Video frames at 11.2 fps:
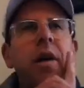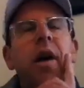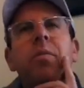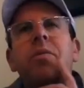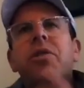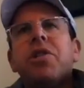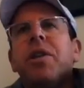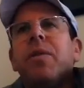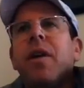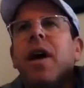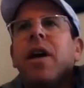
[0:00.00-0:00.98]
yeah, I
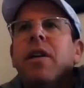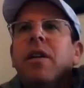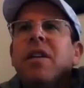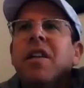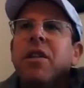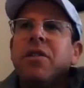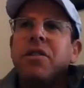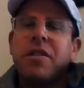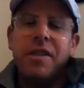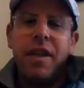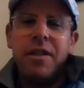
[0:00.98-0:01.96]
appreciate that. There's
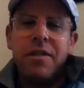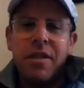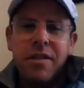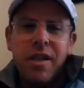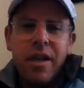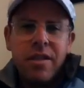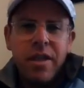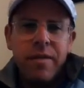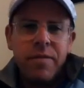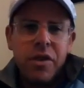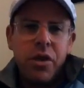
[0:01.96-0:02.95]
a saying, success
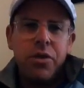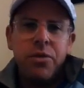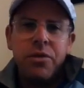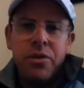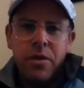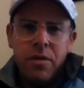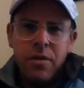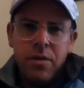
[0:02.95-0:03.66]
leaves clues.